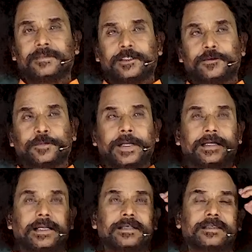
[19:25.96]
If by
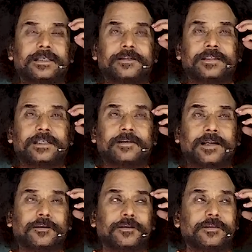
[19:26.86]
election you think you
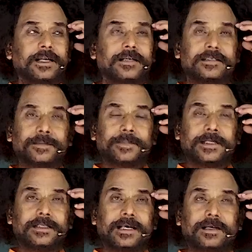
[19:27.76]
are going to elect
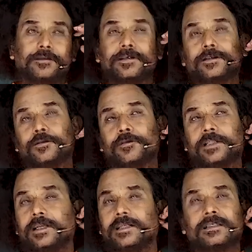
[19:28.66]
somebody, they are going to rule
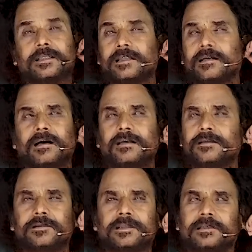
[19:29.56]
the nation, they can't
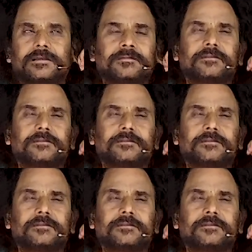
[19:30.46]
do it.